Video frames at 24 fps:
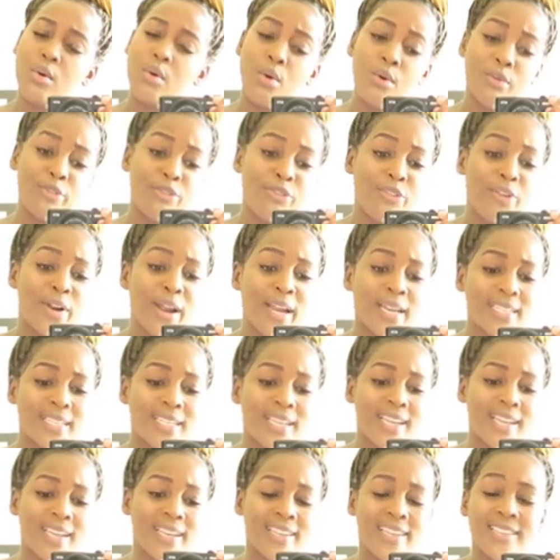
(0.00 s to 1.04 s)
On
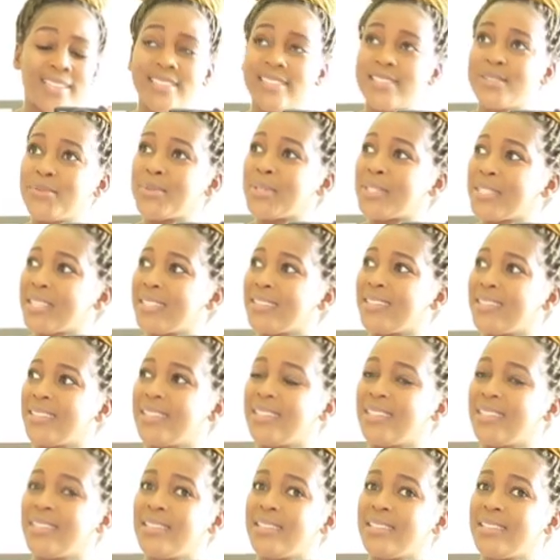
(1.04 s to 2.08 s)
Friday, yesterday was
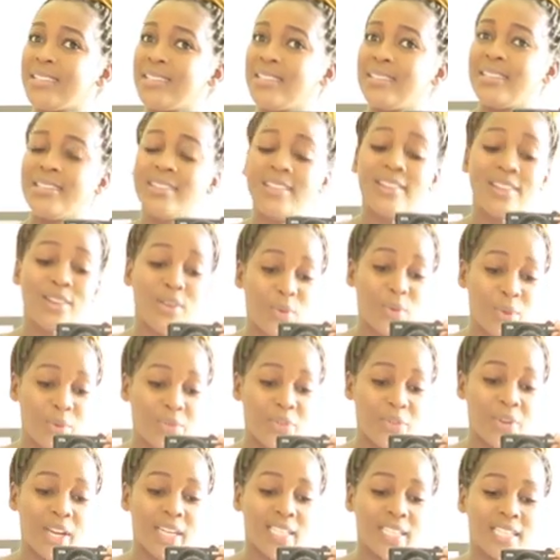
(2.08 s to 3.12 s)
Saturday. On
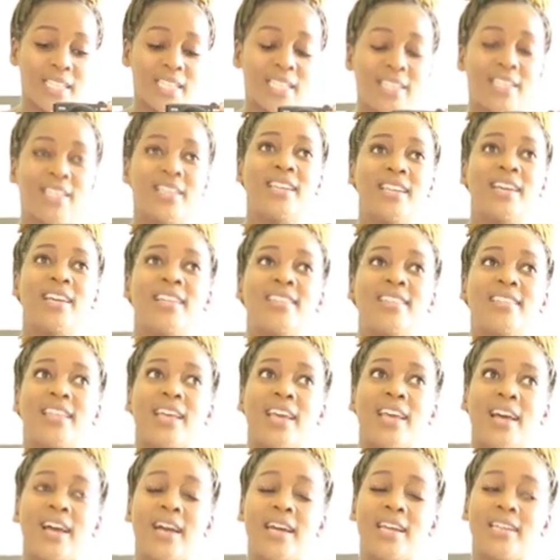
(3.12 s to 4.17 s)
Friday, they
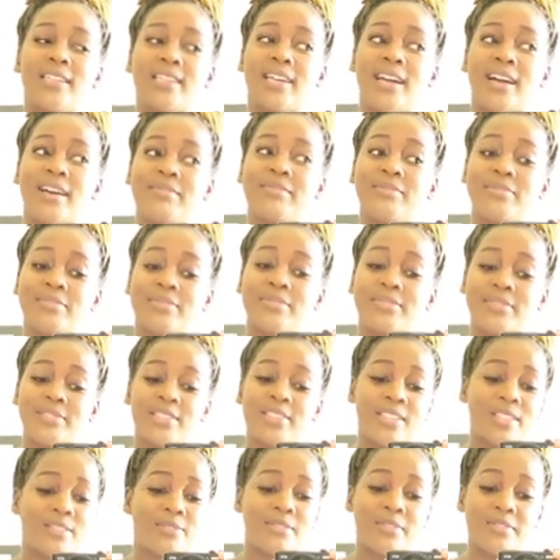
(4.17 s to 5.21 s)
had
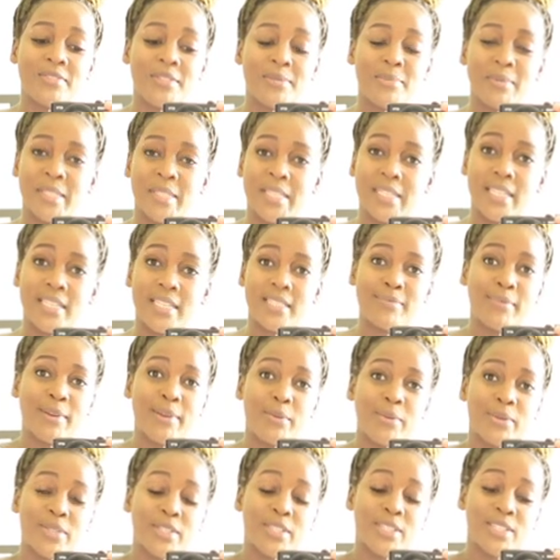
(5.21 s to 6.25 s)
just 50%, but
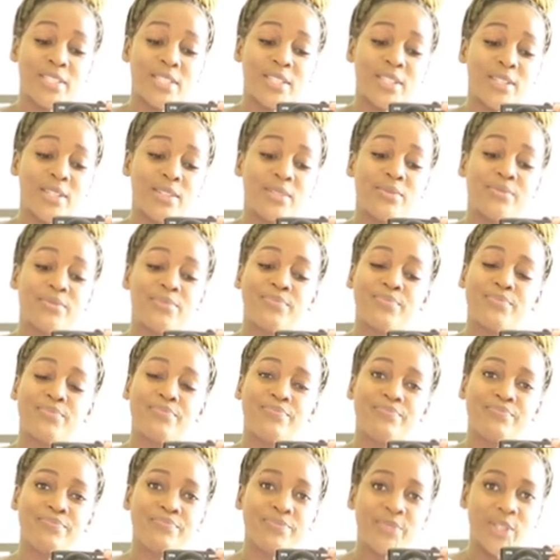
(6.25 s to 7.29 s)
which is still
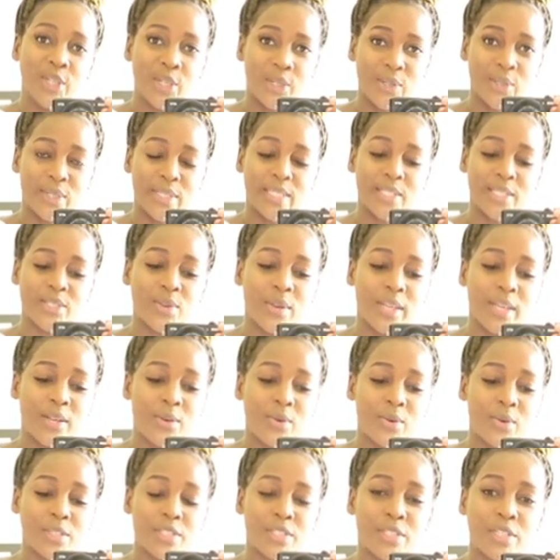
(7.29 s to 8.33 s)
good. So I
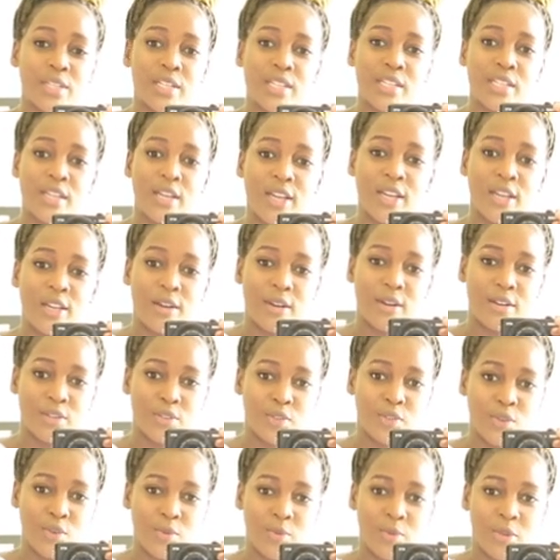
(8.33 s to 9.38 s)
got
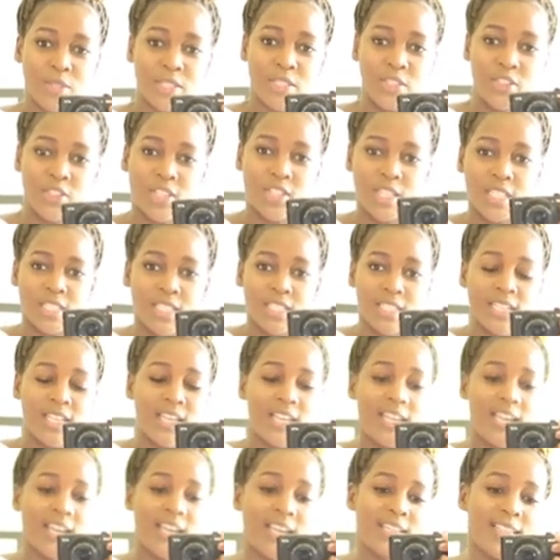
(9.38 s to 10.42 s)
2 more t-shirts.
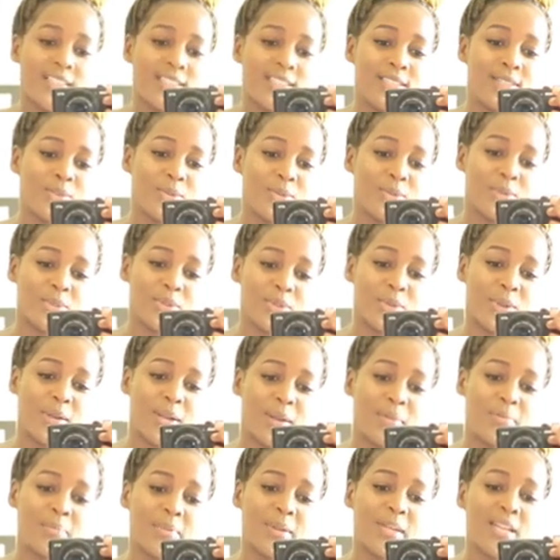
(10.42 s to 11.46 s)
Just need to stock
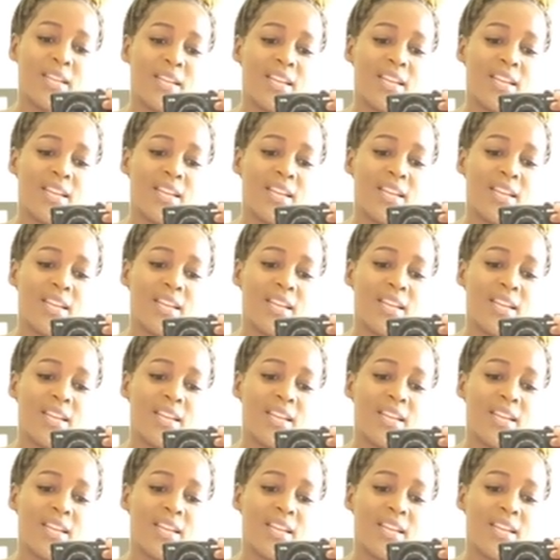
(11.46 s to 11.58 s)
up.